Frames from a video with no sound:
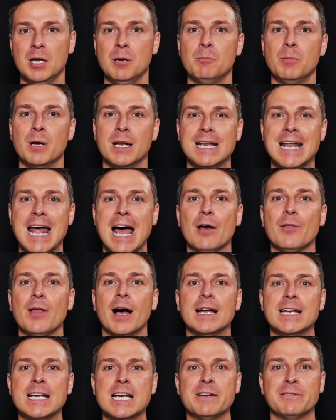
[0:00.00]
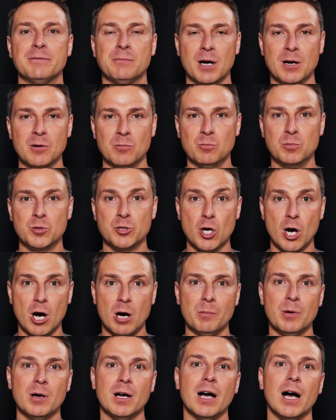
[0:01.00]
But now that I need it for my
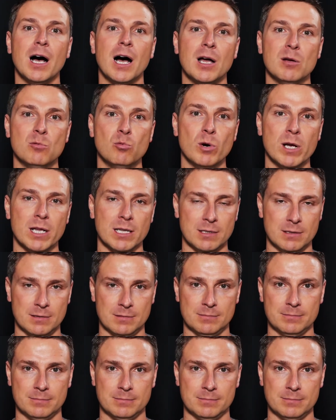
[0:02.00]
job, I will.